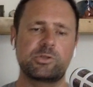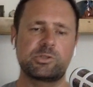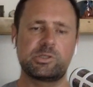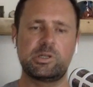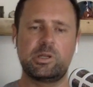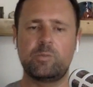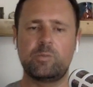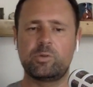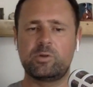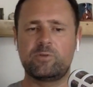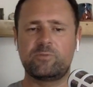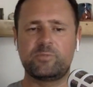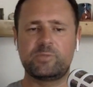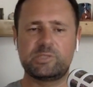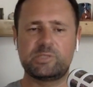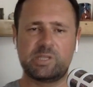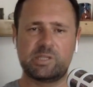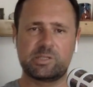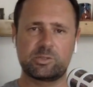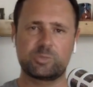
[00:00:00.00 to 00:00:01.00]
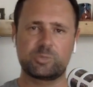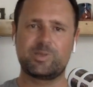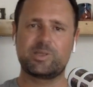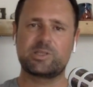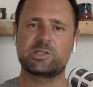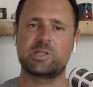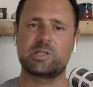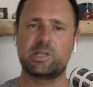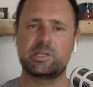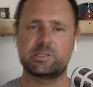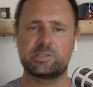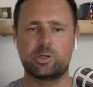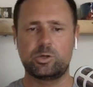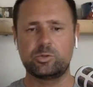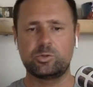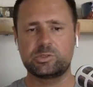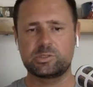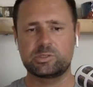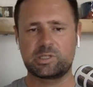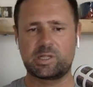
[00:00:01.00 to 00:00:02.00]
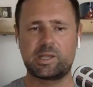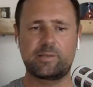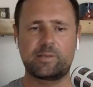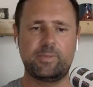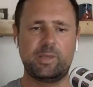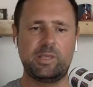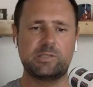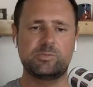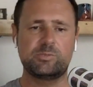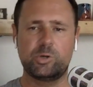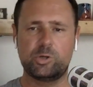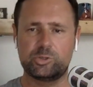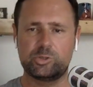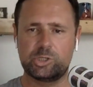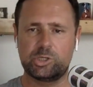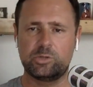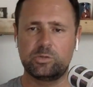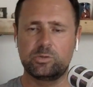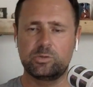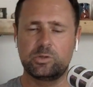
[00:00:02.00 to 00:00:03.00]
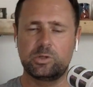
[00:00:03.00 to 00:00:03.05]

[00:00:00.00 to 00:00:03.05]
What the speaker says: number of Magento specialized hosts like Mage Mojo.